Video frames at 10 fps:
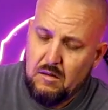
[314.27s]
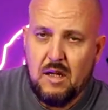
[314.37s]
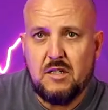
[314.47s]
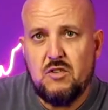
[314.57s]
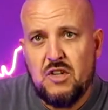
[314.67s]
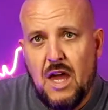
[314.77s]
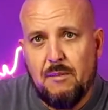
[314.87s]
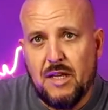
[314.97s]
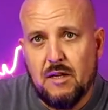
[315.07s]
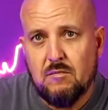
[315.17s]
not too
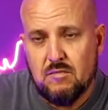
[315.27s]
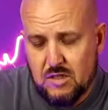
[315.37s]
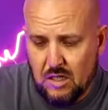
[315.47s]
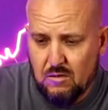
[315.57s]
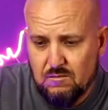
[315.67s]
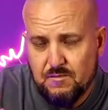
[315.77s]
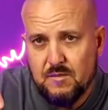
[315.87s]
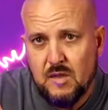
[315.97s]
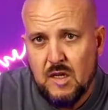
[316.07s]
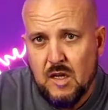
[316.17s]
shabby. So,
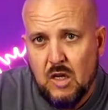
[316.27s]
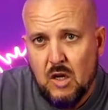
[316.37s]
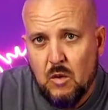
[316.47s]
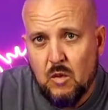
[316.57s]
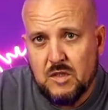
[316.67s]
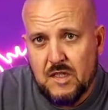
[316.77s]
we'll